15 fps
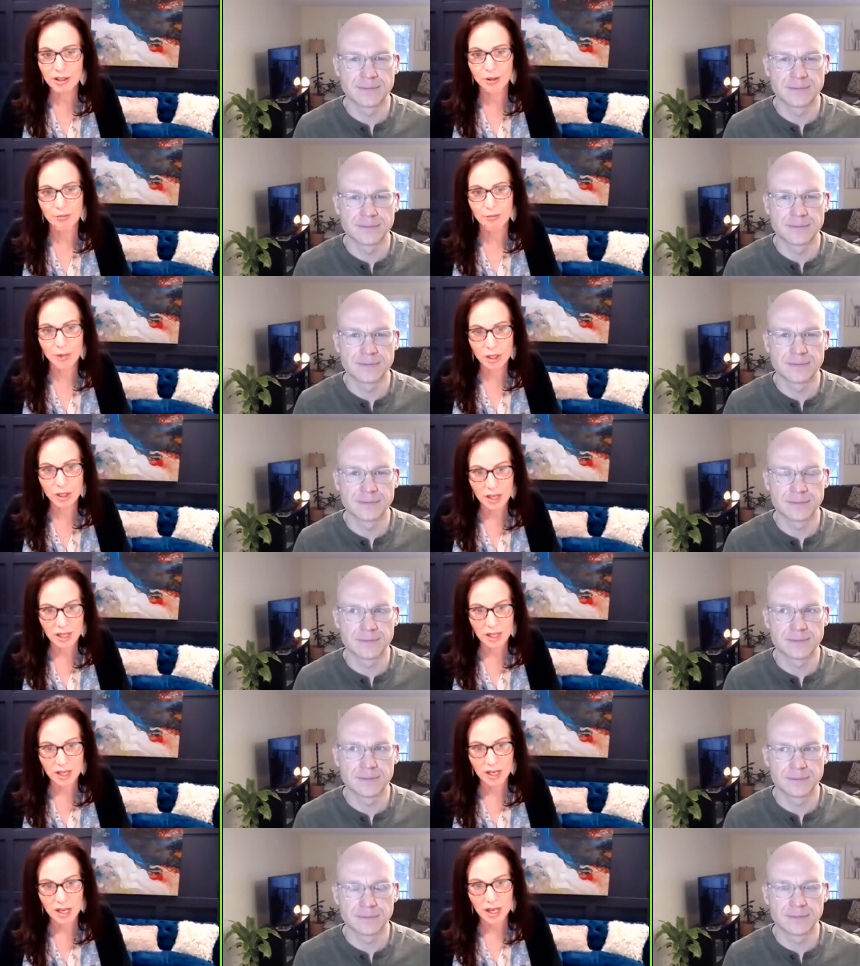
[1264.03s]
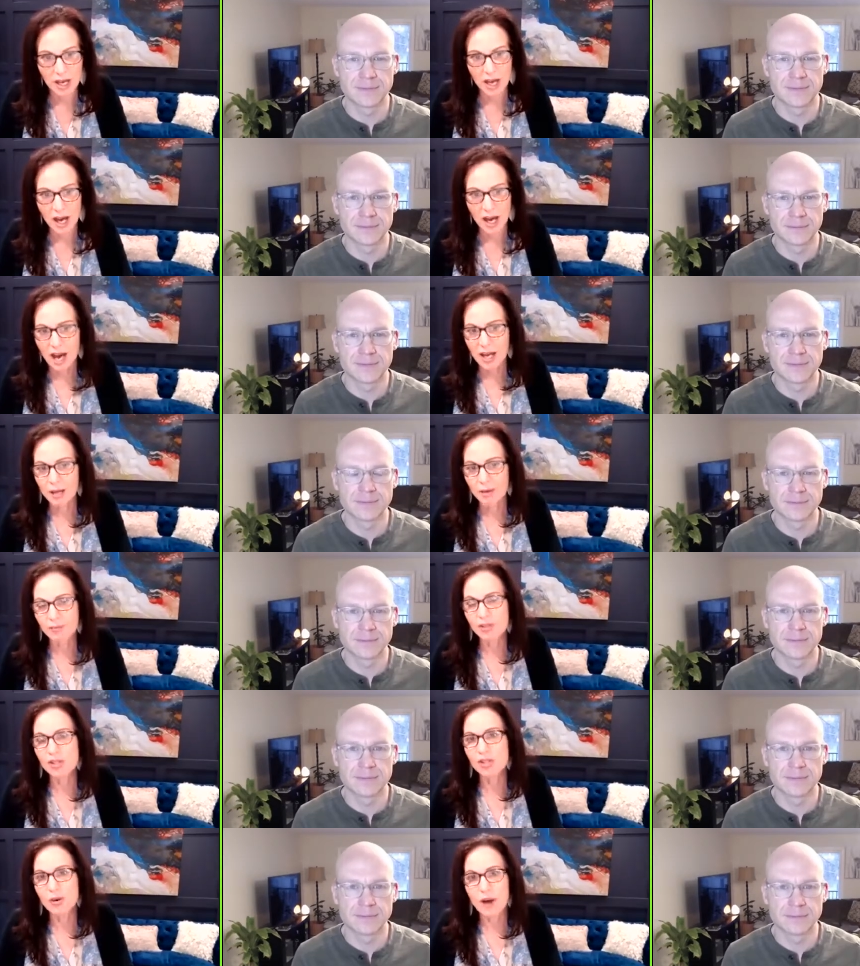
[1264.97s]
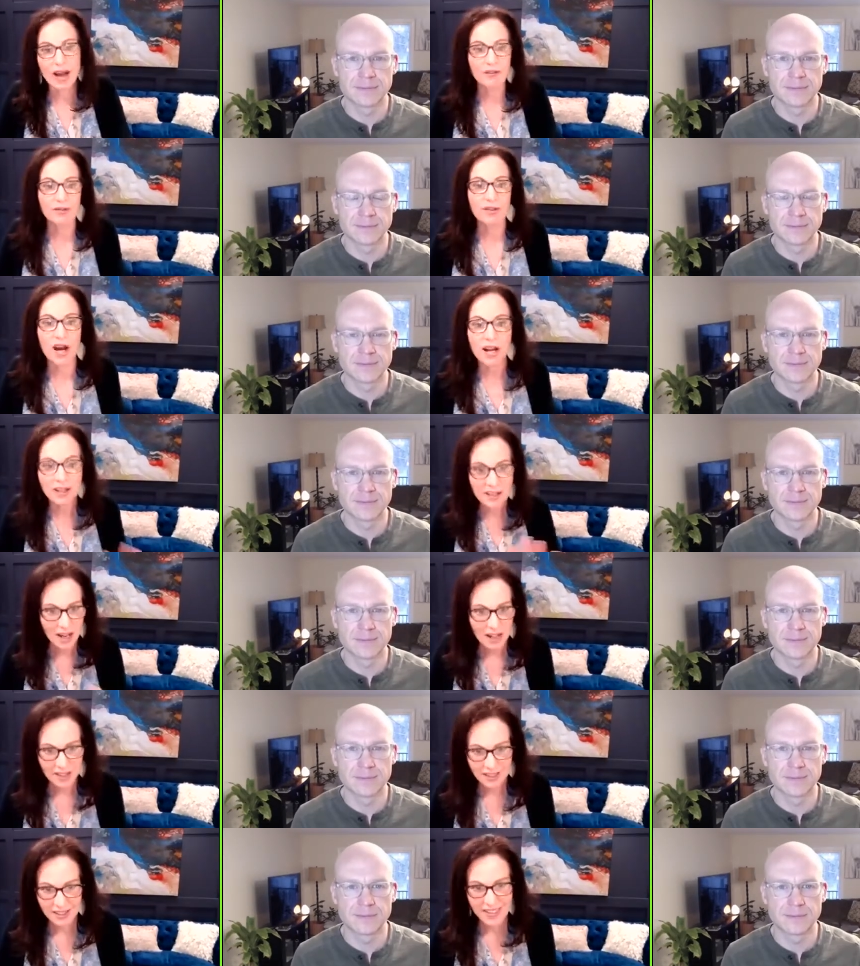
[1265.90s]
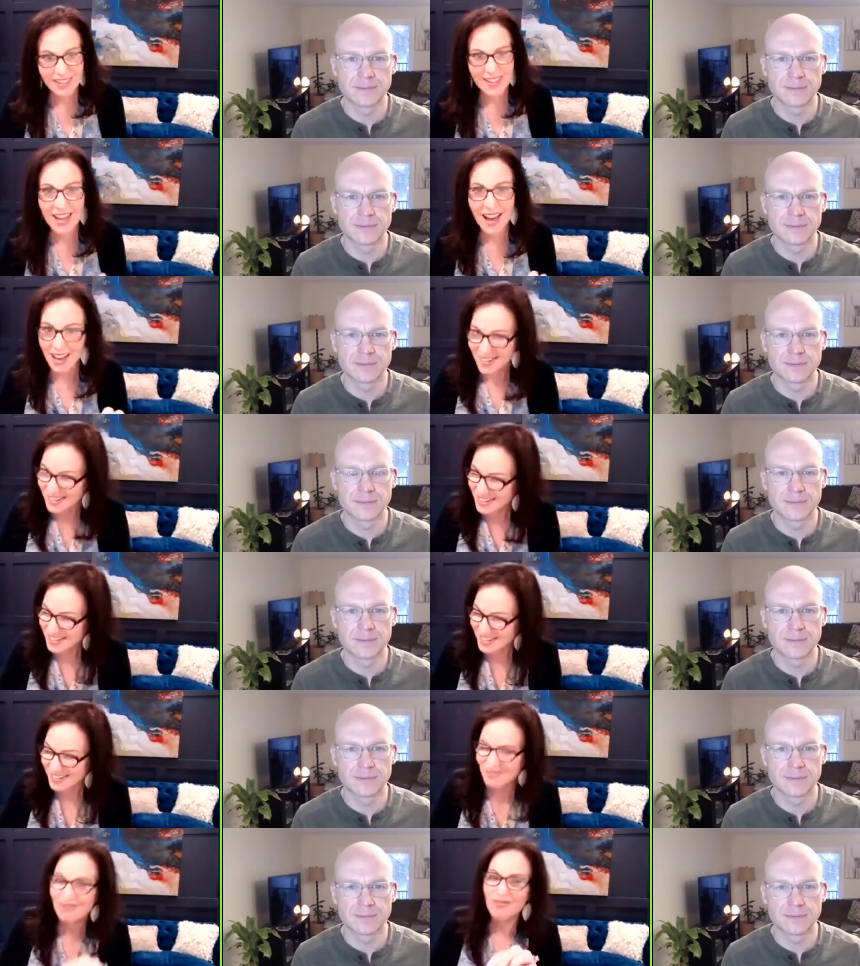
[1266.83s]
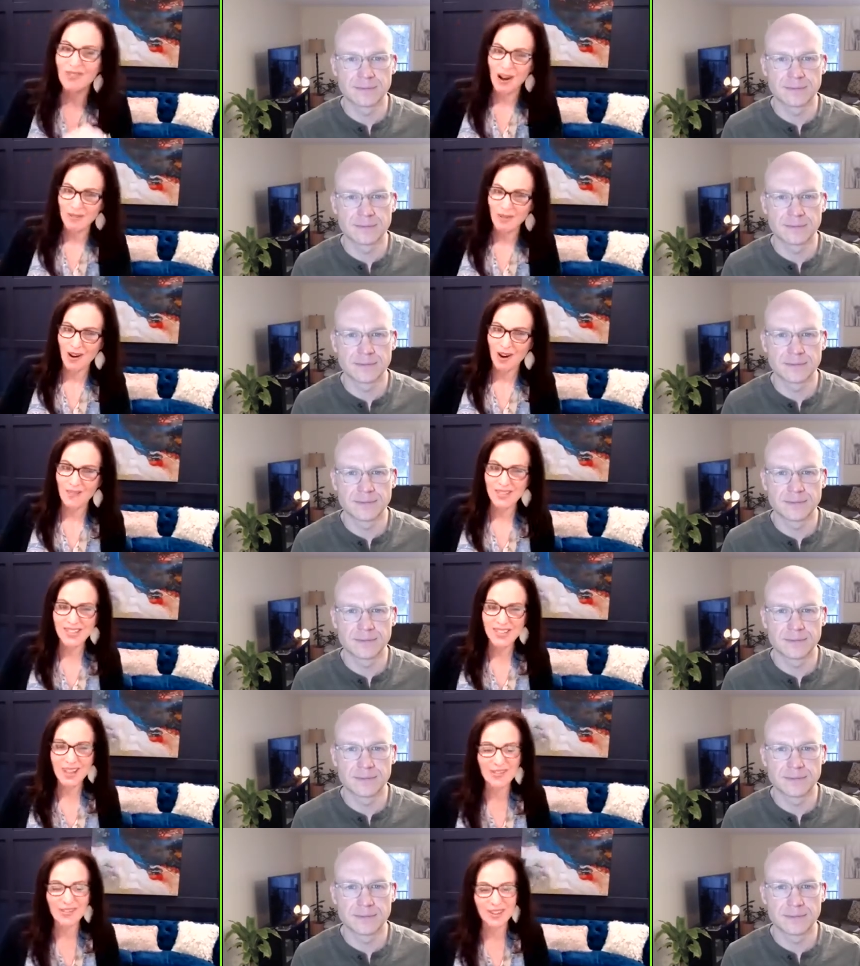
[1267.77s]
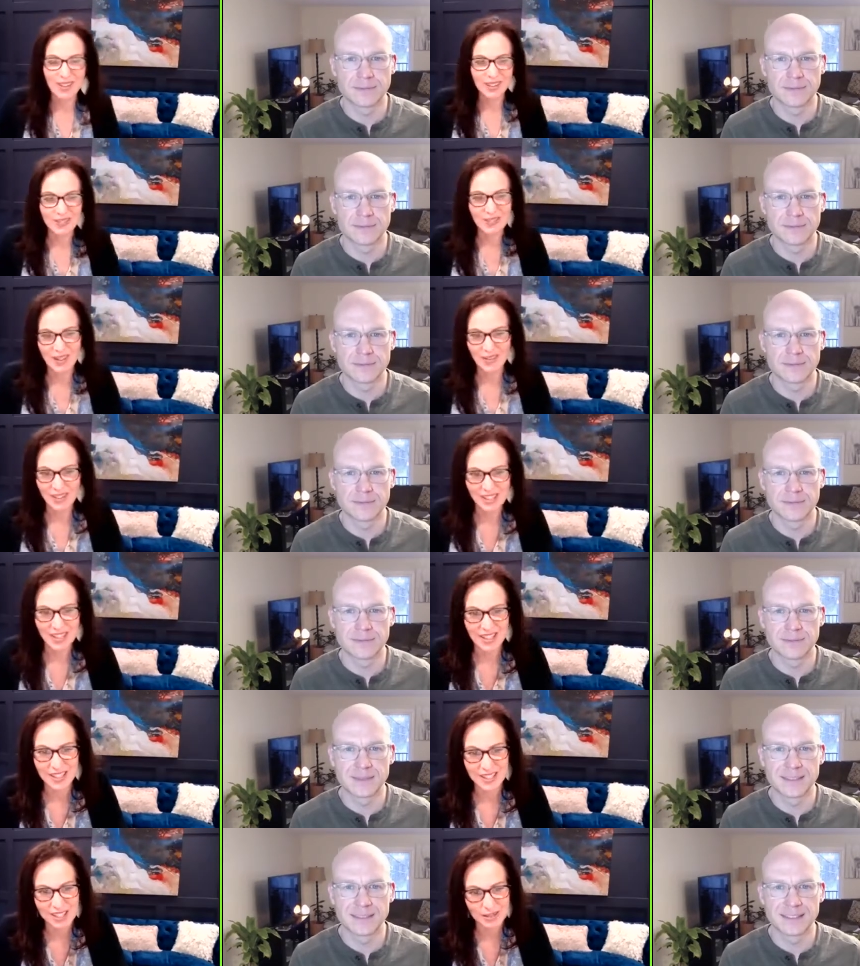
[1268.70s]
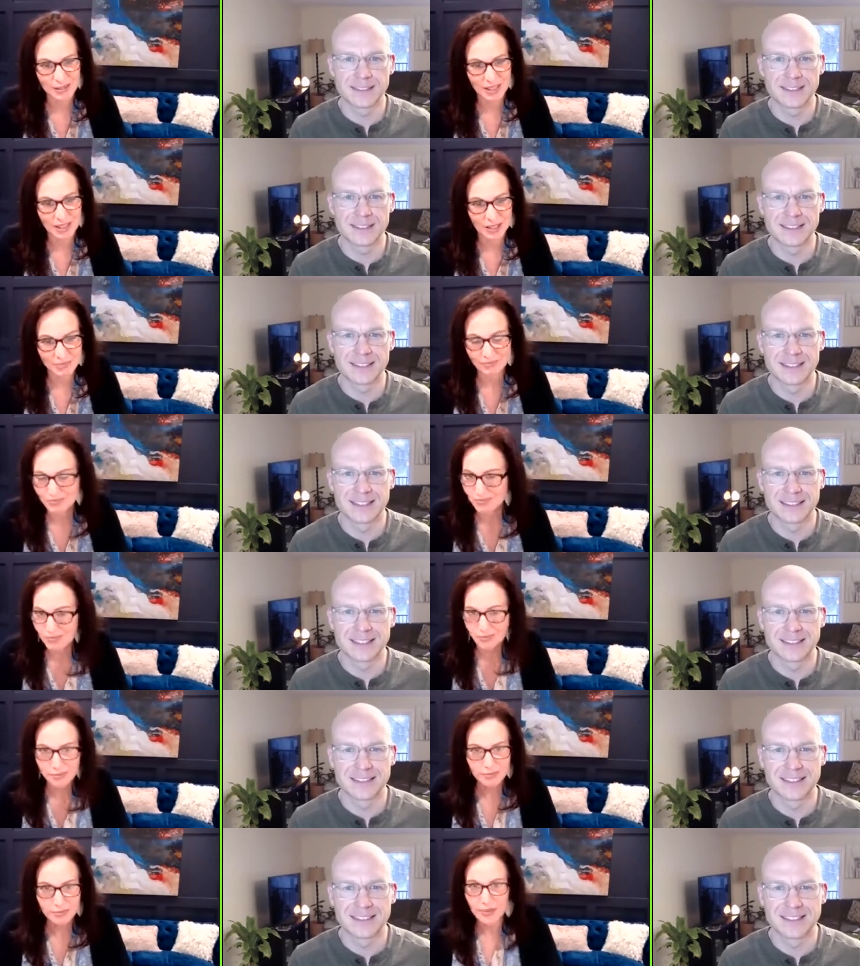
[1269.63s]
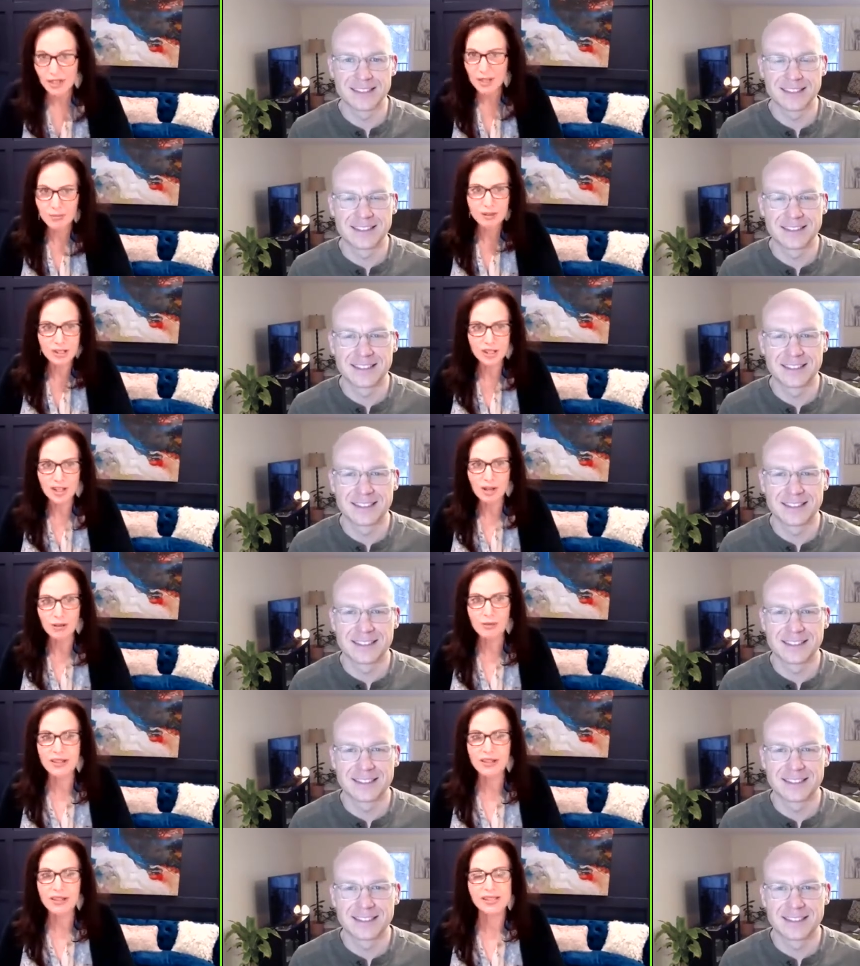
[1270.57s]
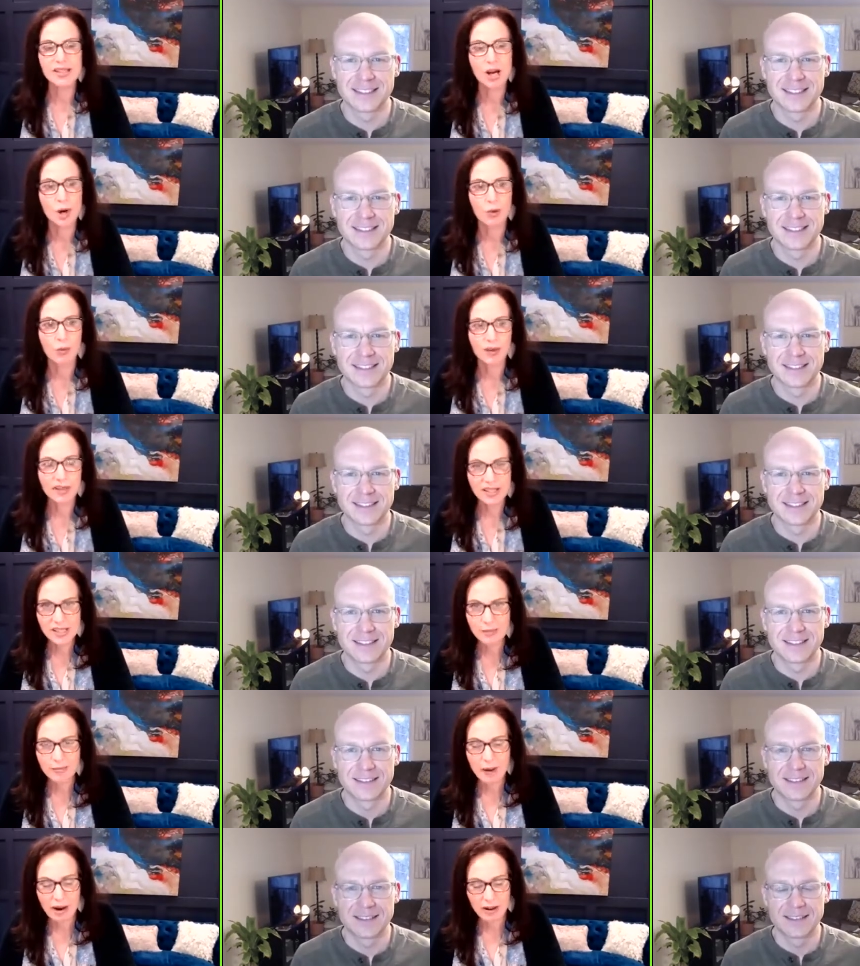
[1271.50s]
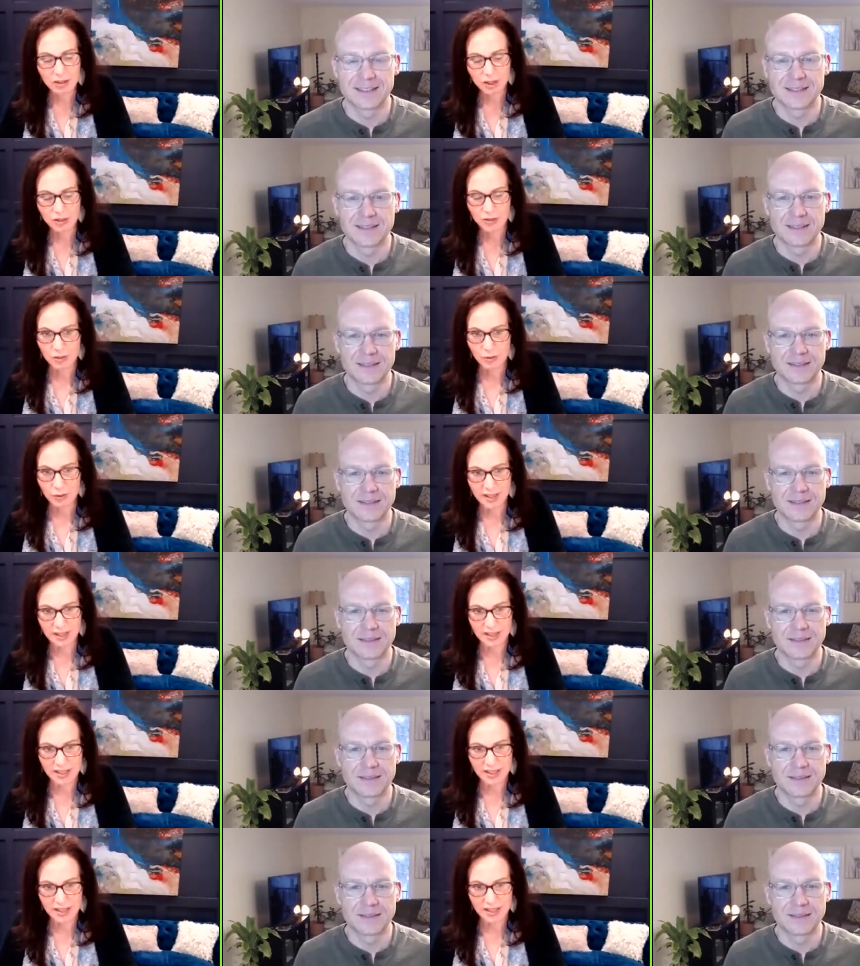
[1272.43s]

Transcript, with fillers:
Speaker 1: your book. I am so, I have not gotten it yet. I promise I will. I'm excited to read it. But share with us what inspired you to write